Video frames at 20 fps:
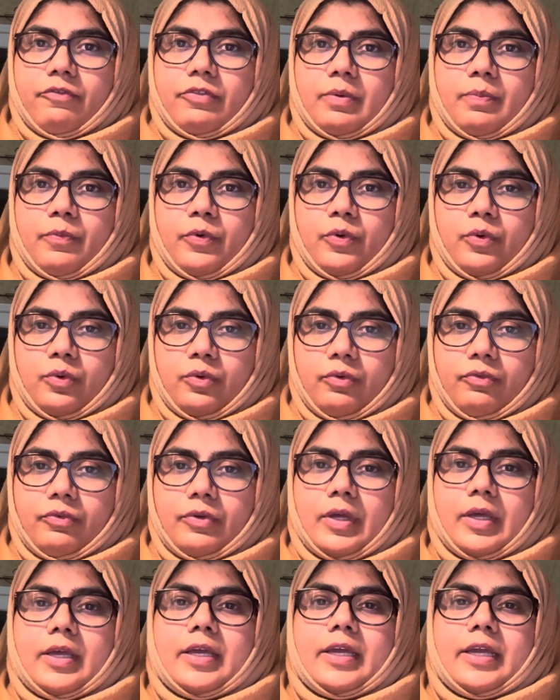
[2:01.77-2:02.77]
the proof
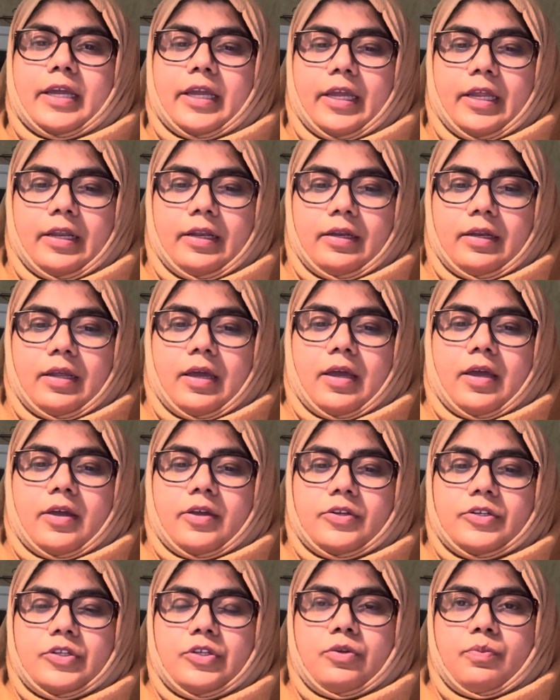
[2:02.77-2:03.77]
in
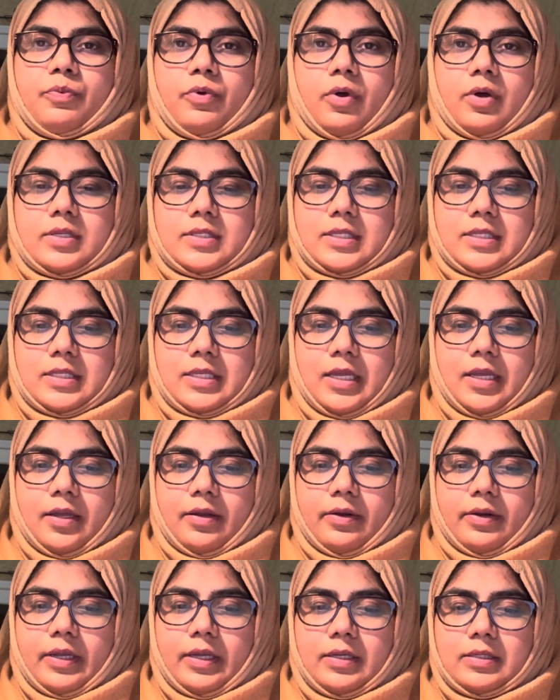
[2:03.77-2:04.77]
due process
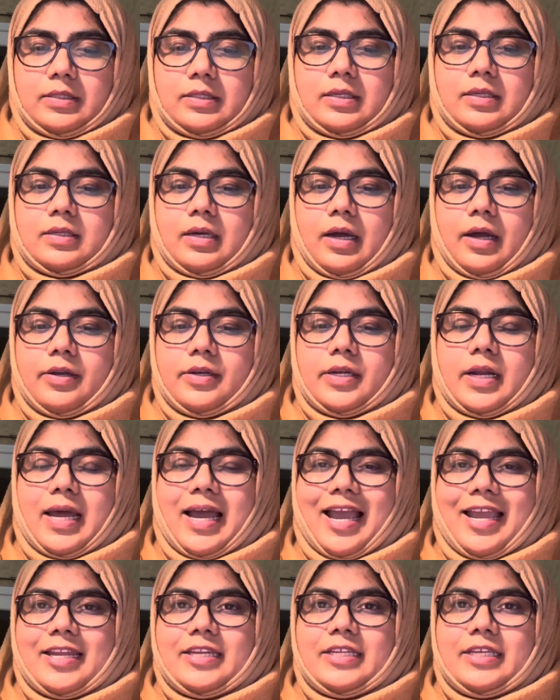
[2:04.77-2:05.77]
hearings under
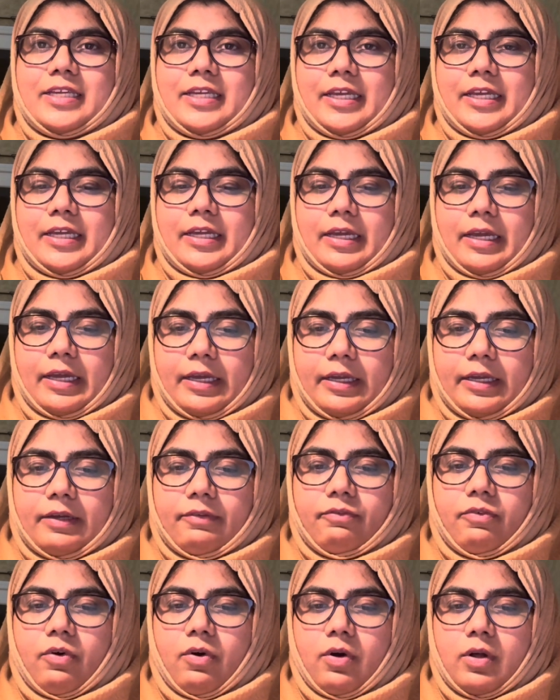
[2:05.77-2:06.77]
IDEA
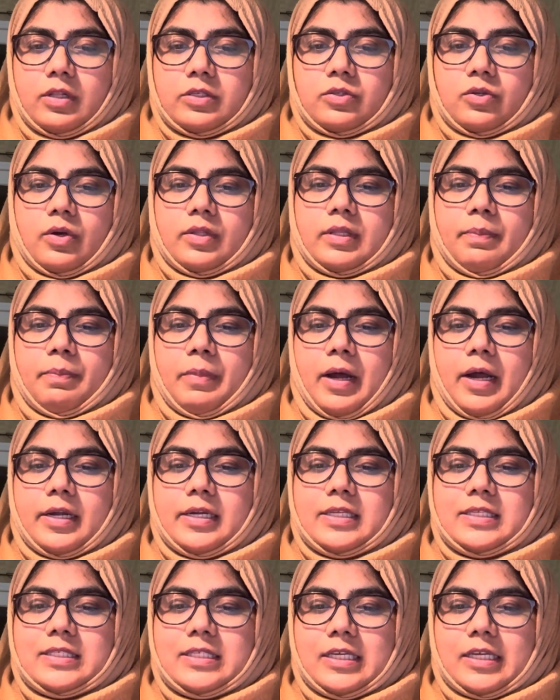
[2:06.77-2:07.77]
falls on the party
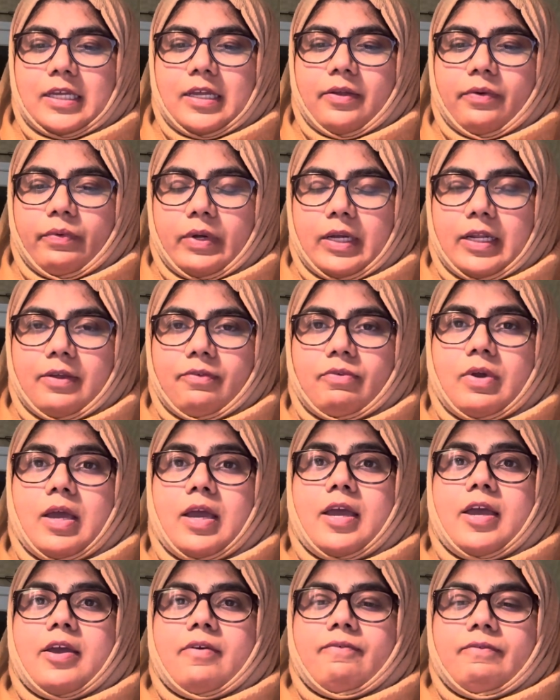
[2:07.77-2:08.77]
seeking relief,
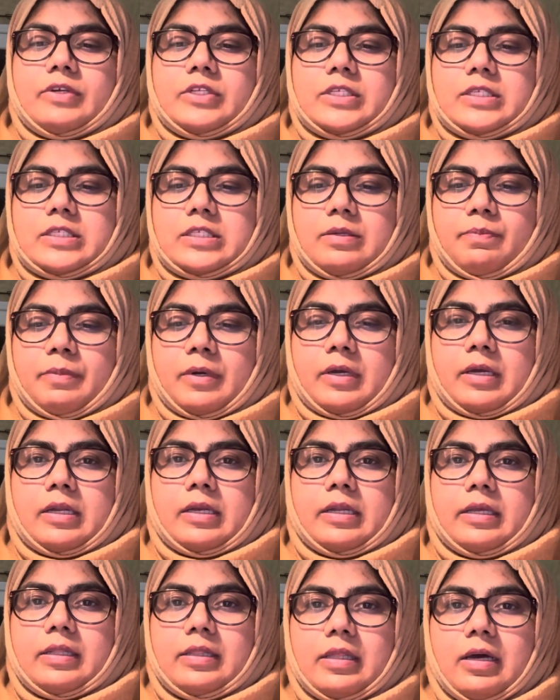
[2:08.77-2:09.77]
which is
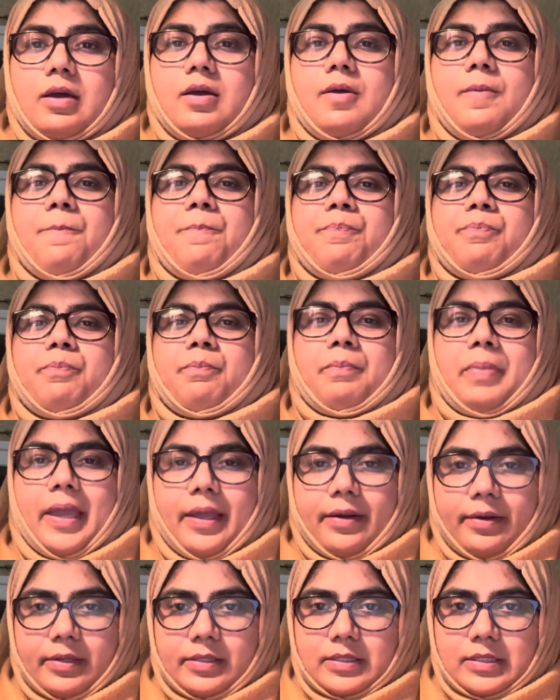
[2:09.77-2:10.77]
typically the
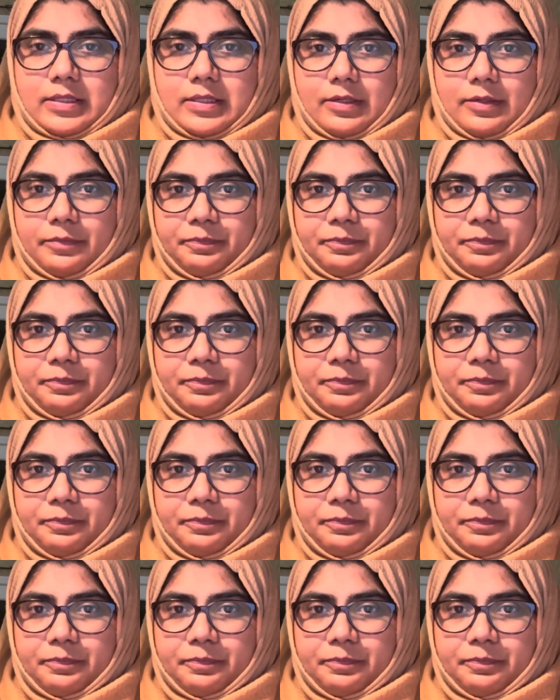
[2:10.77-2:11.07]
parents.